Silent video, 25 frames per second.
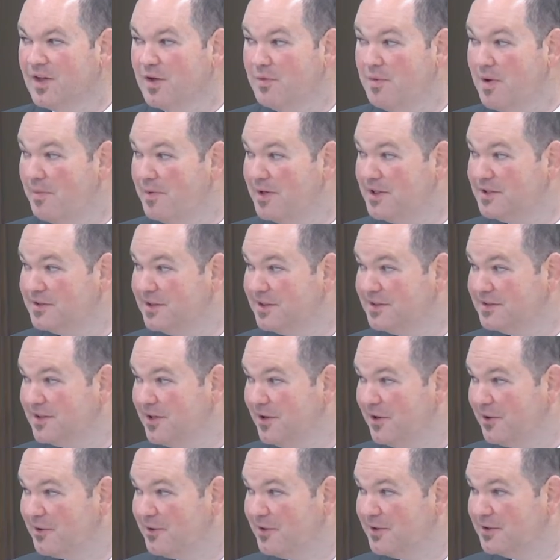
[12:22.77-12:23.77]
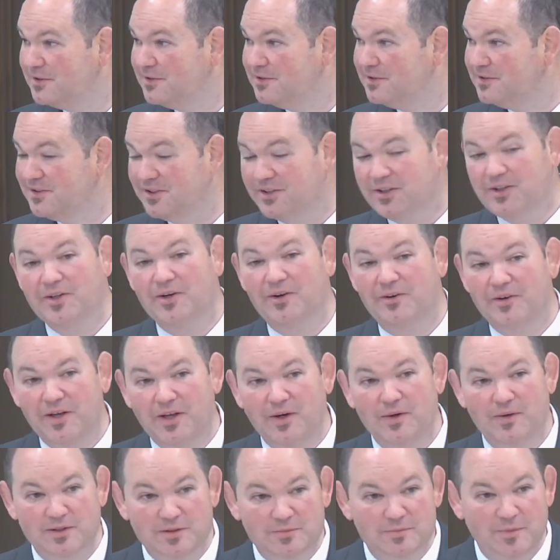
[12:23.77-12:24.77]
You may be Gentile Christians, you don't
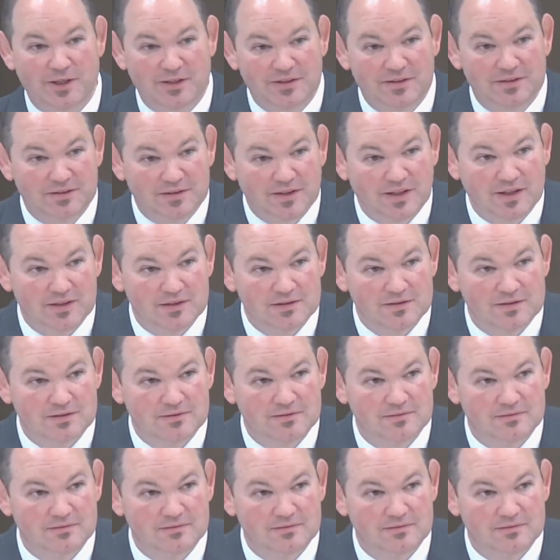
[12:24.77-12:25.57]
know as much as us.